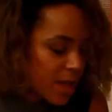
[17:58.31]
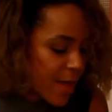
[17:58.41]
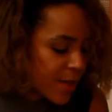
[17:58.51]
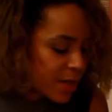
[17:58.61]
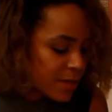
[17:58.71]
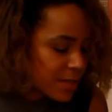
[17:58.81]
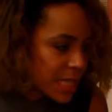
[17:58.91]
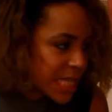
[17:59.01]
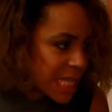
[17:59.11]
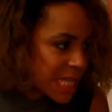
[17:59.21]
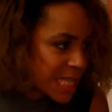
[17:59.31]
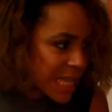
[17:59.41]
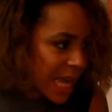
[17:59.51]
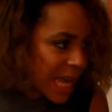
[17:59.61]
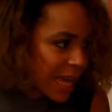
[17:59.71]
and the
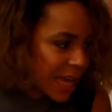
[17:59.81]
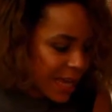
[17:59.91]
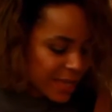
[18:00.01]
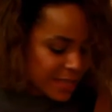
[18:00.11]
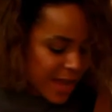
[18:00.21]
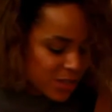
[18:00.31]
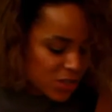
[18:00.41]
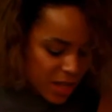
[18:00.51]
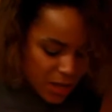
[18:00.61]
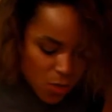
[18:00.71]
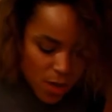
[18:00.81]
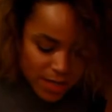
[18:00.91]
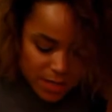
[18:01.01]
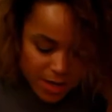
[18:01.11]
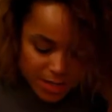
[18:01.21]
consistency is actually
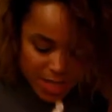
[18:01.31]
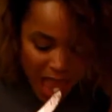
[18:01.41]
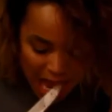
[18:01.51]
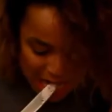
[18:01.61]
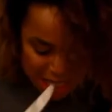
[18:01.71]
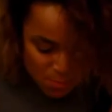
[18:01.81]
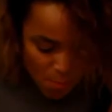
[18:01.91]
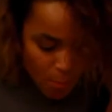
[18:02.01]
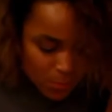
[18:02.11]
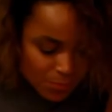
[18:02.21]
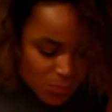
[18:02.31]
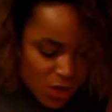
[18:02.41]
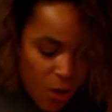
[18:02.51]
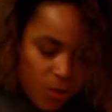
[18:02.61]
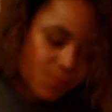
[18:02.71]
quite nice.
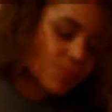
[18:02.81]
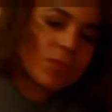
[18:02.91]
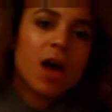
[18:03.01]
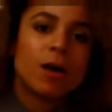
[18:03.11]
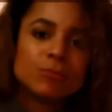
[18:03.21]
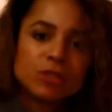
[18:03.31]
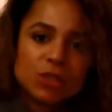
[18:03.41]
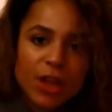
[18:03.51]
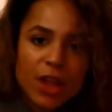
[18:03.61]
So I'm just